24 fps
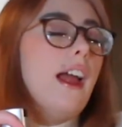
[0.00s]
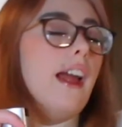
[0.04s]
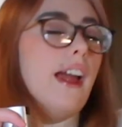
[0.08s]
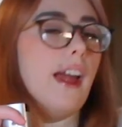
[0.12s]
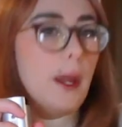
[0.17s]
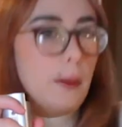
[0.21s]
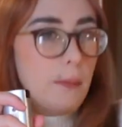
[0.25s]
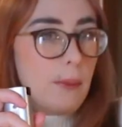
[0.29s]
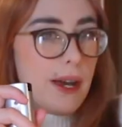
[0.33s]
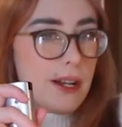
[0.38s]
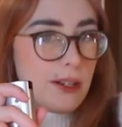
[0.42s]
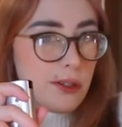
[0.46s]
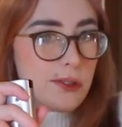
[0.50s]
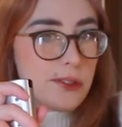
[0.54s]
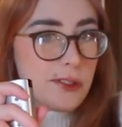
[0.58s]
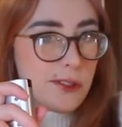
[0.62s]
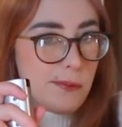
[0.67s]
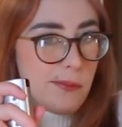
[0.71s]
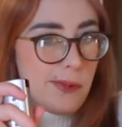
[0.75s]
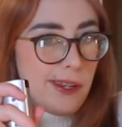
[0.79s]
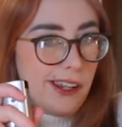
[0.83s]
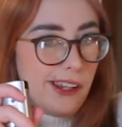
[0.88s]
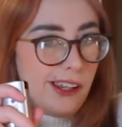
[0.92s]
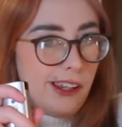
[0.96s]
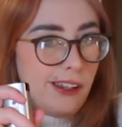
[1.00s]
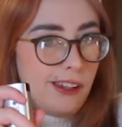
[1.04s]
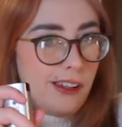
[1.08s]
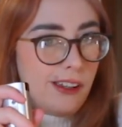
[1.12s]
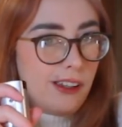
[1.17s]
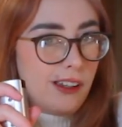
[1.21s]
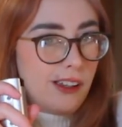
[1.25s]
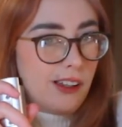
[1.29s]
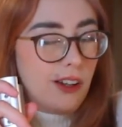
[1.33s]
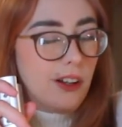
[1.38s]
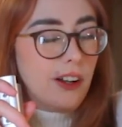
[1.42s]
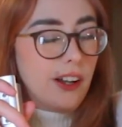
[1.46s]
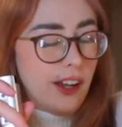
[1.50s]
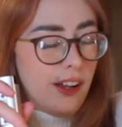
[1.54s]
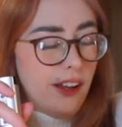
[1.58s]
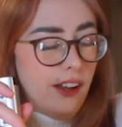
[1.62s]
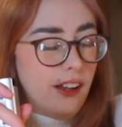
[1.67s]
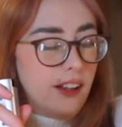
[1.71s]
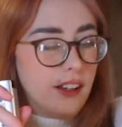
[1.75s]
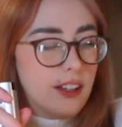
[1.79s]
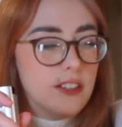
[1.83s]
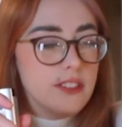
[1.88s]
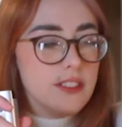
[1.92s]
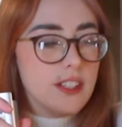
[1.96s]
It matters to me, okay,
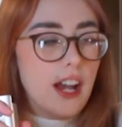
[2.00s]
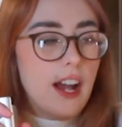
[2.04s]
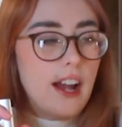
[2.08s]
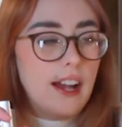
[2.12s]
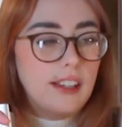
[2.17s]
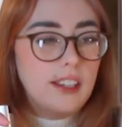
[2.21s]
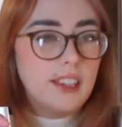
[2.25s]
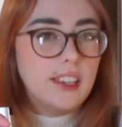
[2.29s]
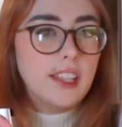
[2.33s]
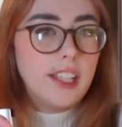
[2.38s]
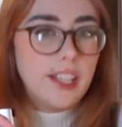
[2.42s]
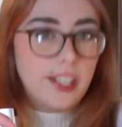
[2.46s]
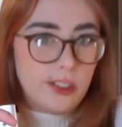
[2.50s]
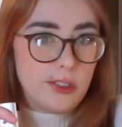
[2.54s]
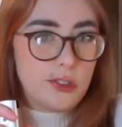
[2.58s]
because I like